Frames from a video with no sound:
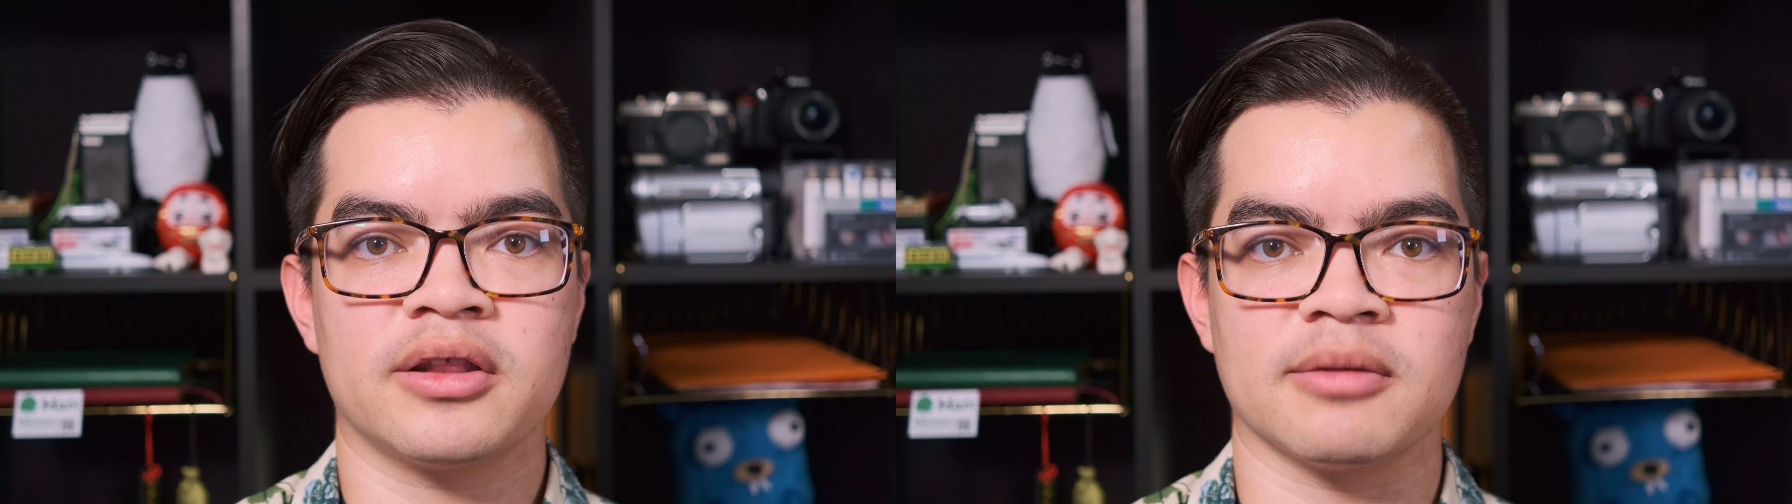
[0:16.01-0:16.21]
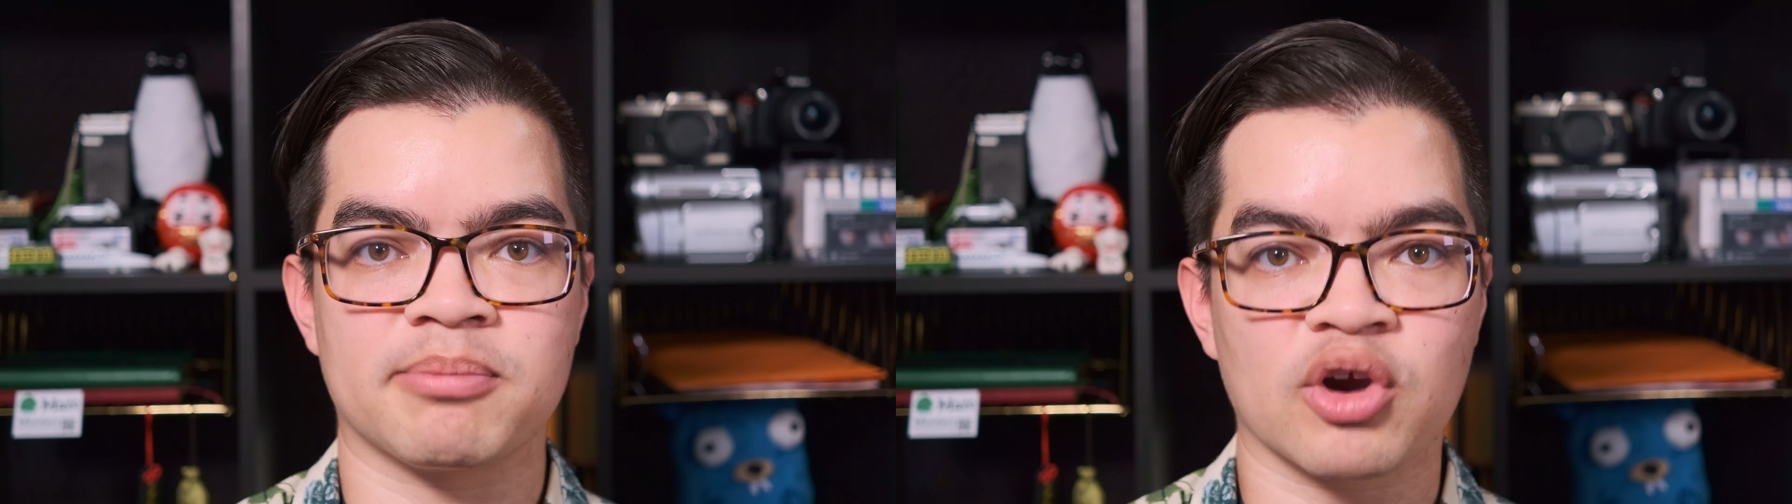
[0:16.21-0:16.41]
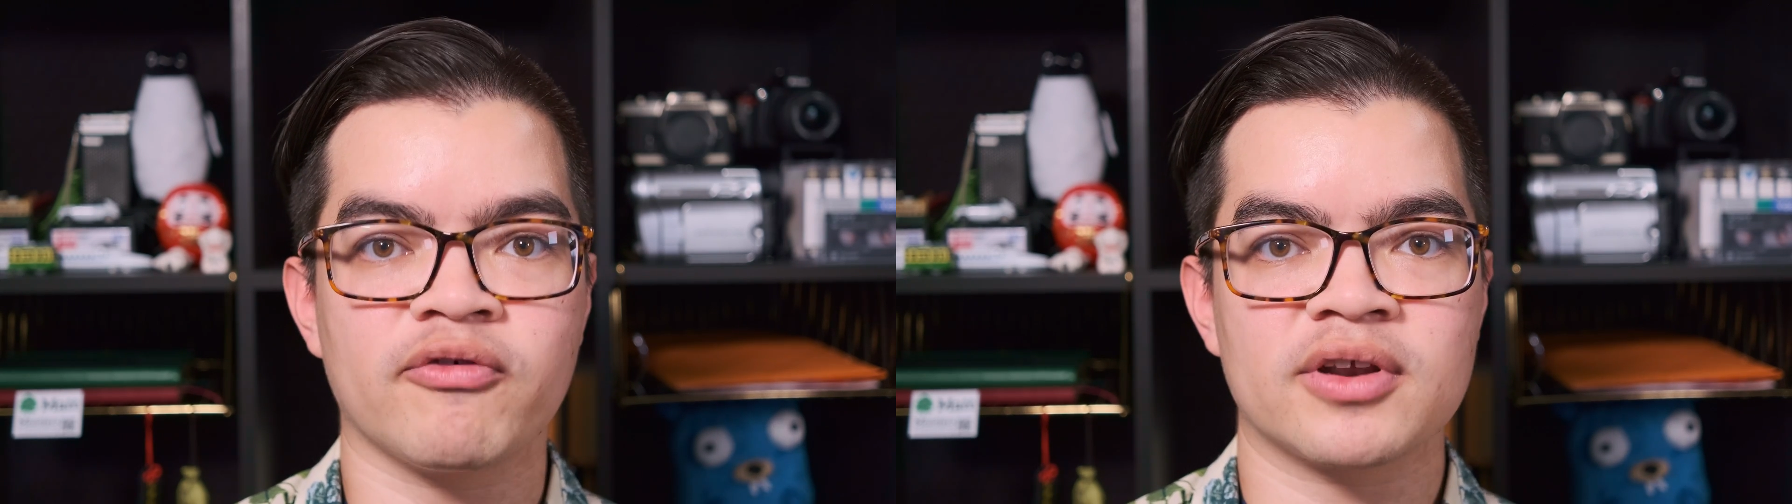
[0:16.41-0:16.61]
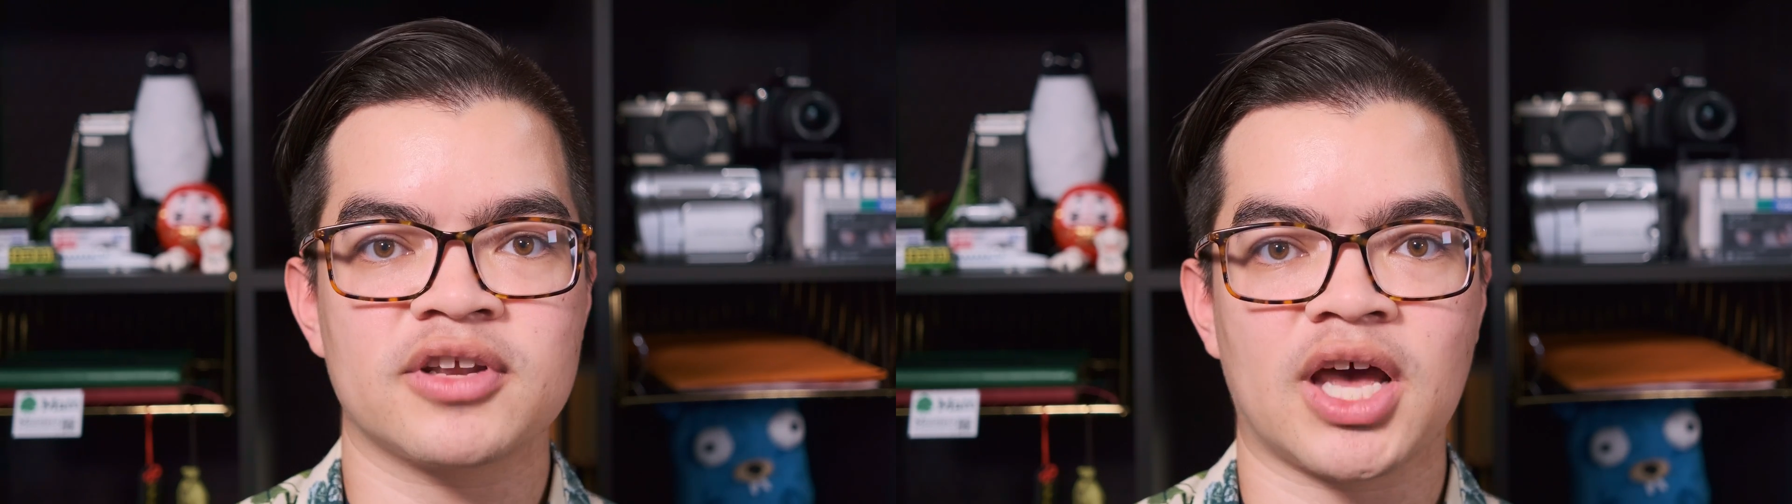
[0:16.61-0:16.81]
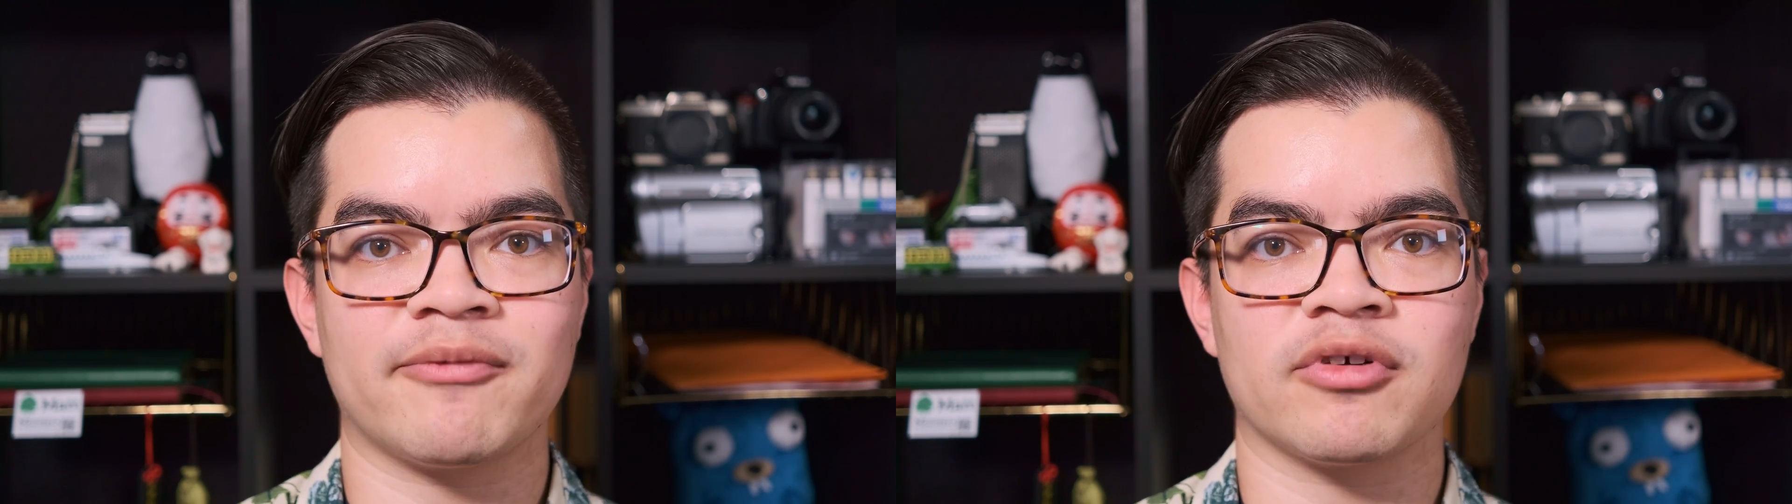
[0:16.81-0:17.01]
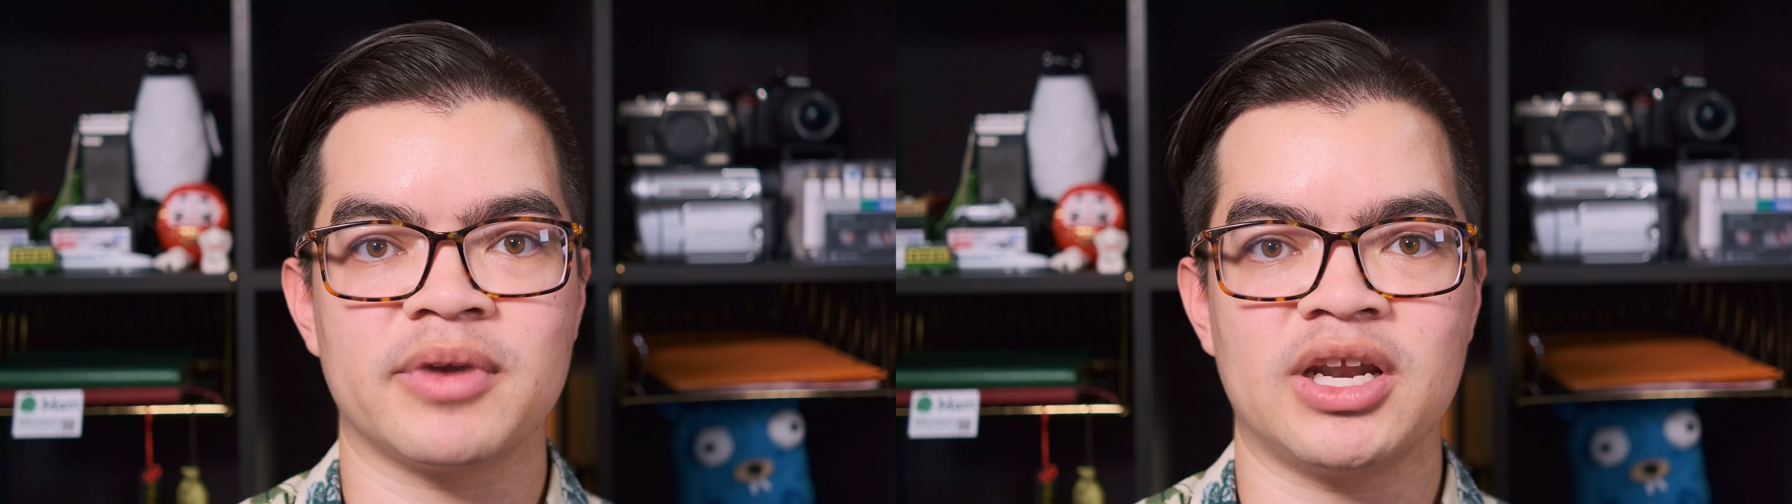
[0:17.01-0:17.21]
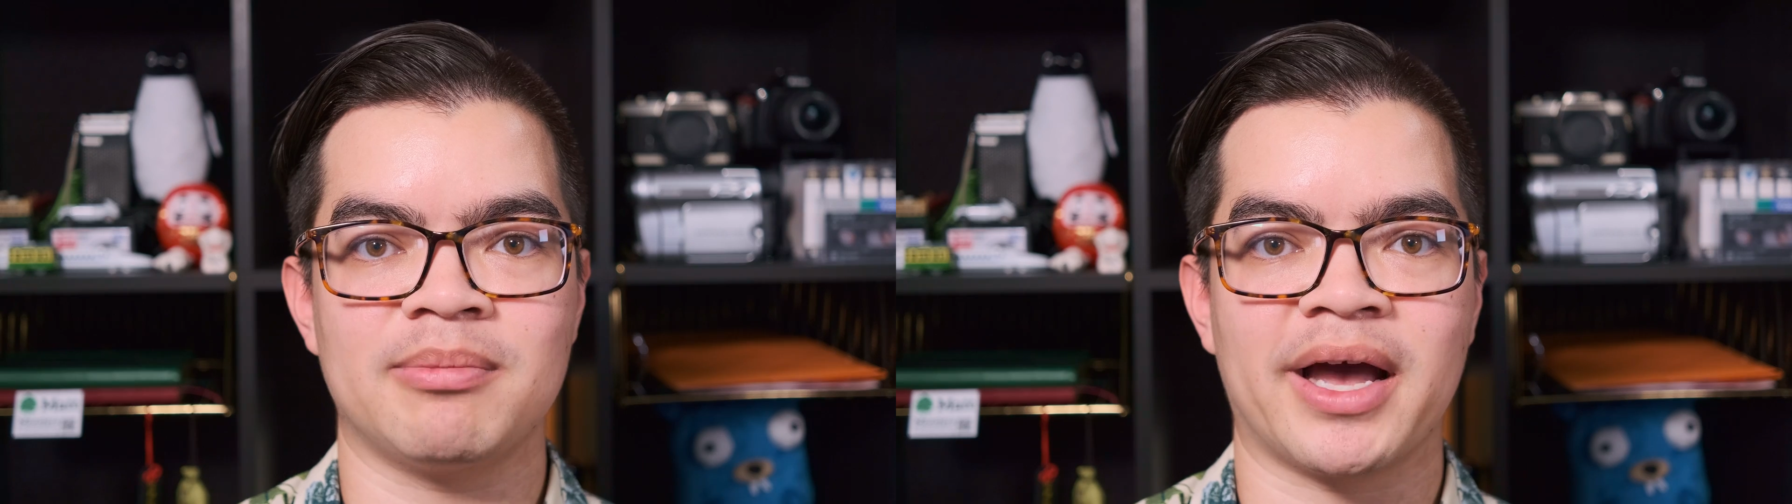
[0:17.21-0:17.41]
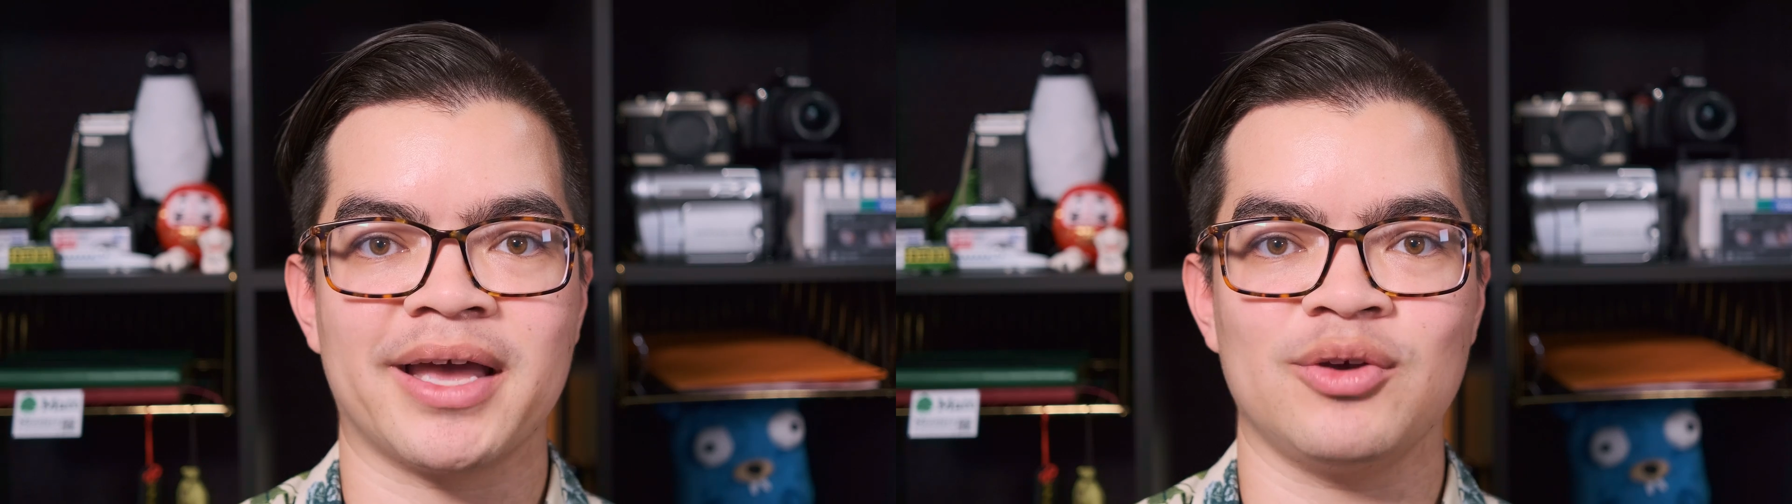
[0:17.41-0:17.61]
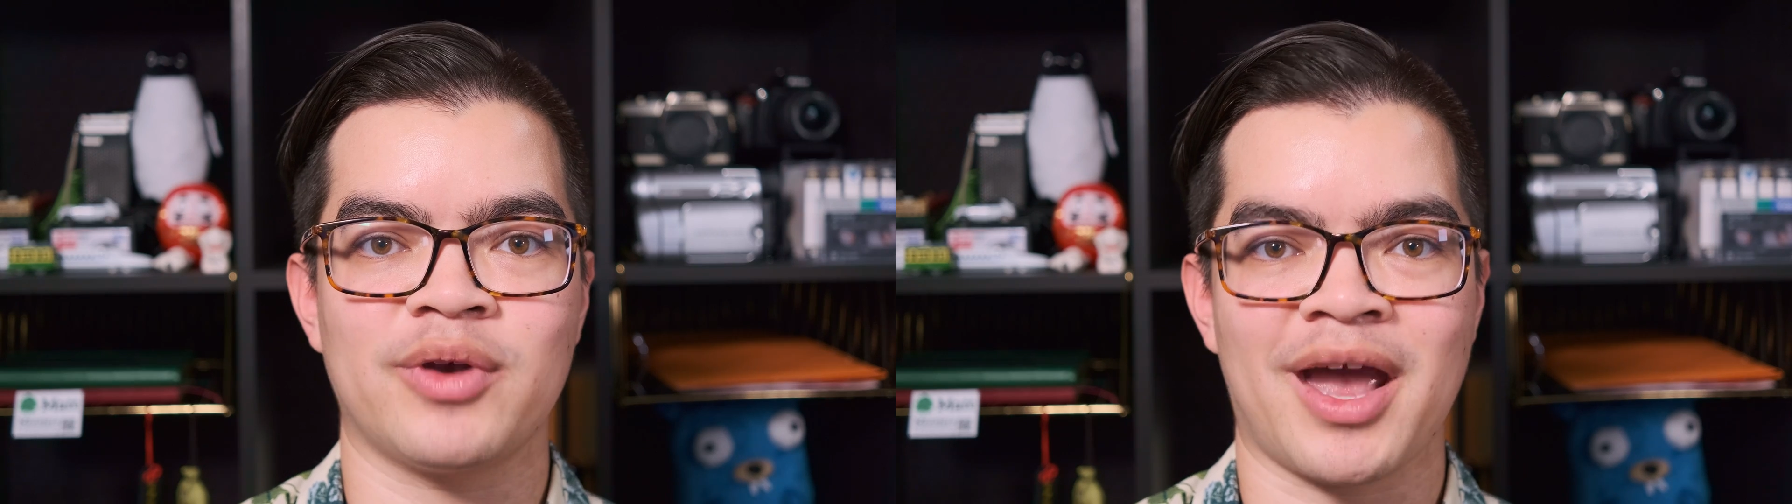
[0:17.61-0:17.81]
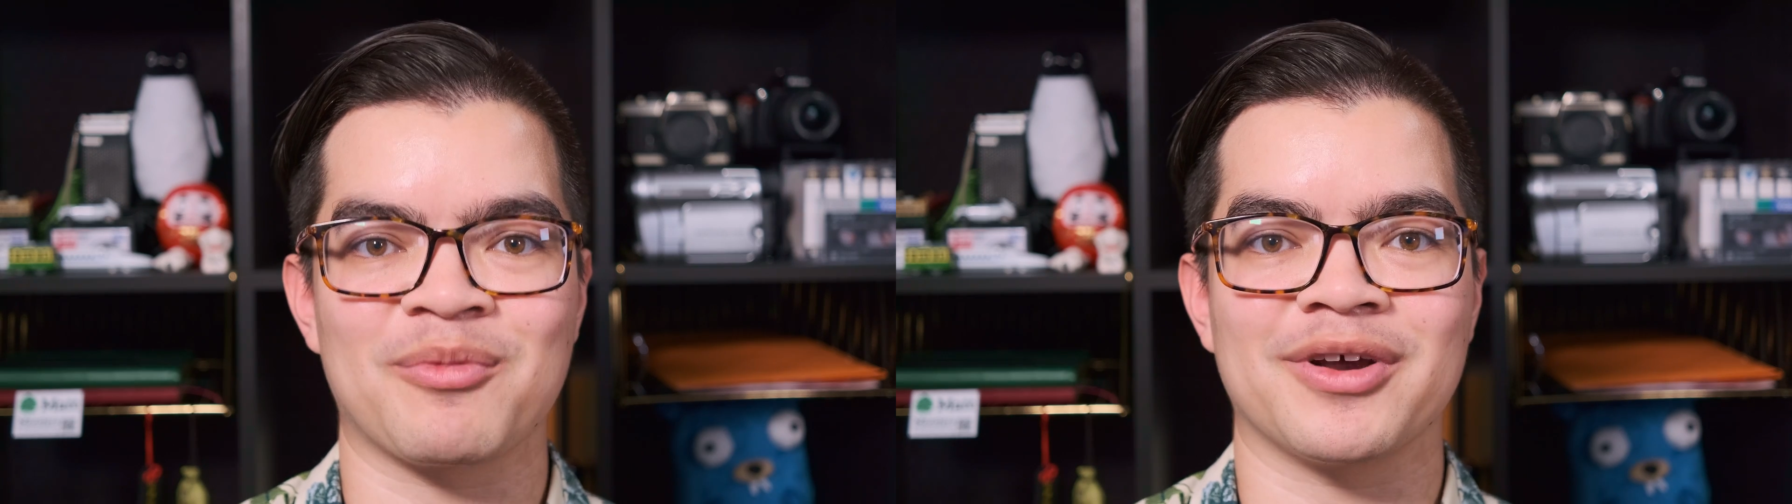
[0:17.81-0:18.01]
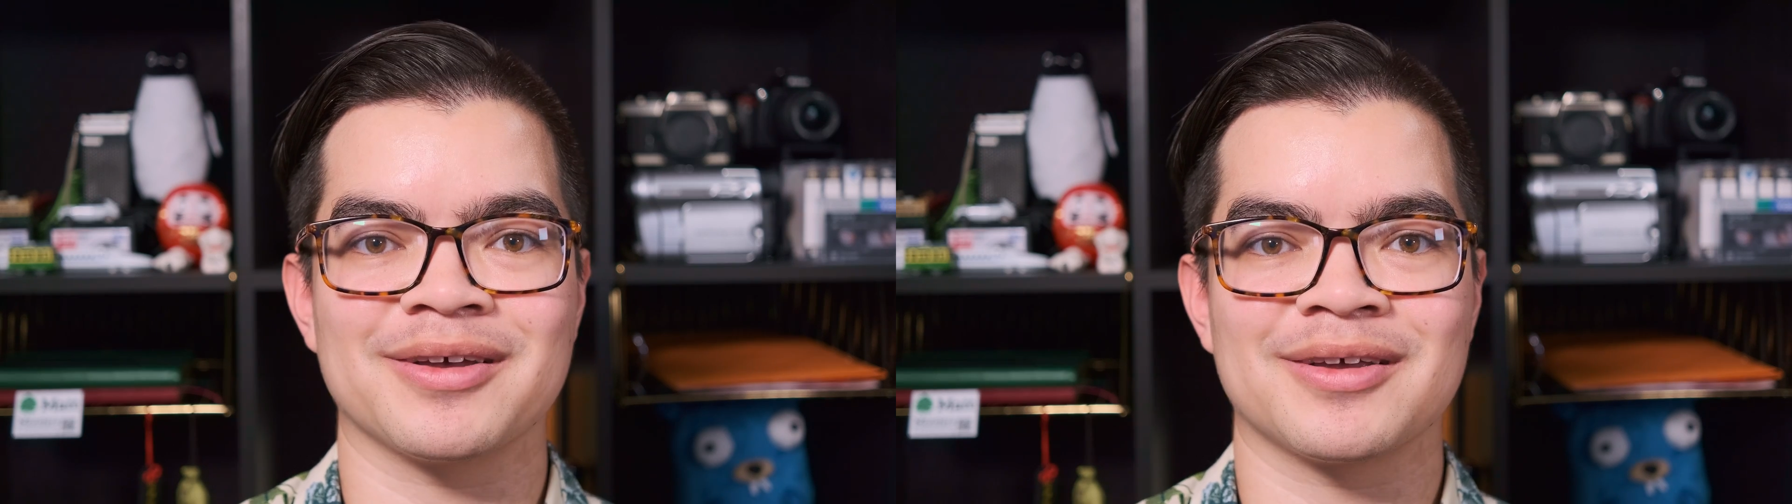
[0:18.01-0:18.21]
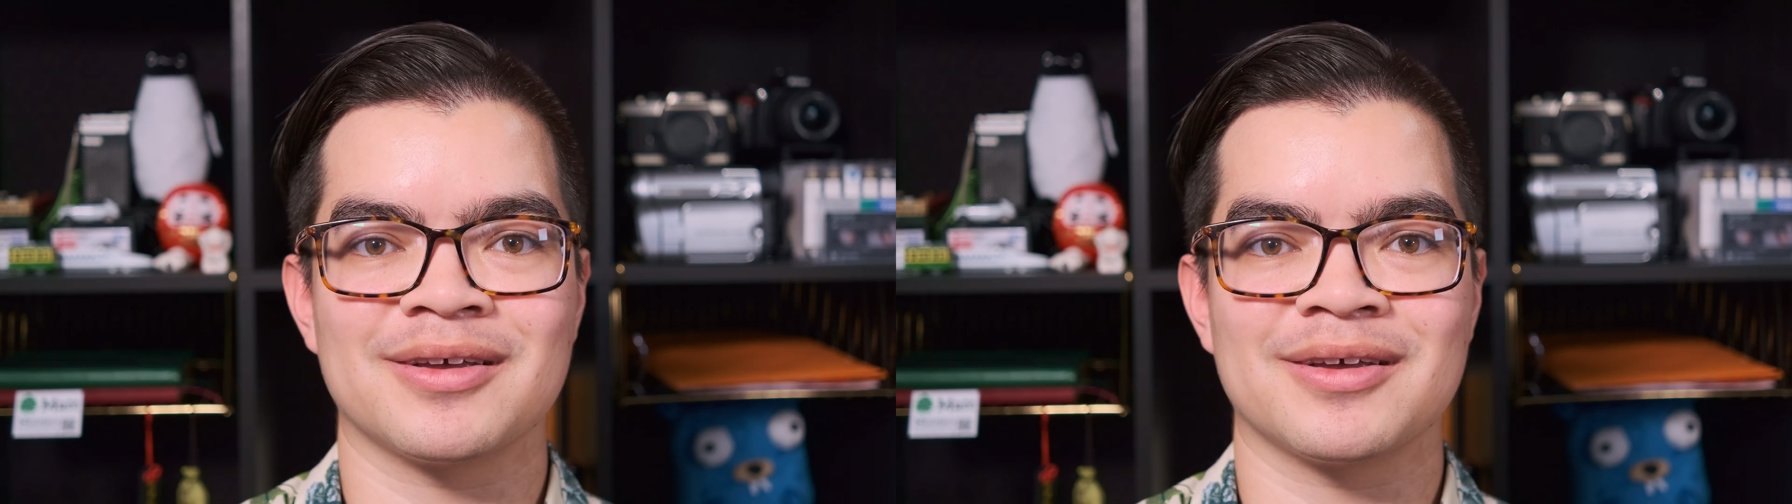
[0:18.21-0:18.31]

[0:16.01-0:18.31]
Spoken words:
the perfect time for me to buy a new camera.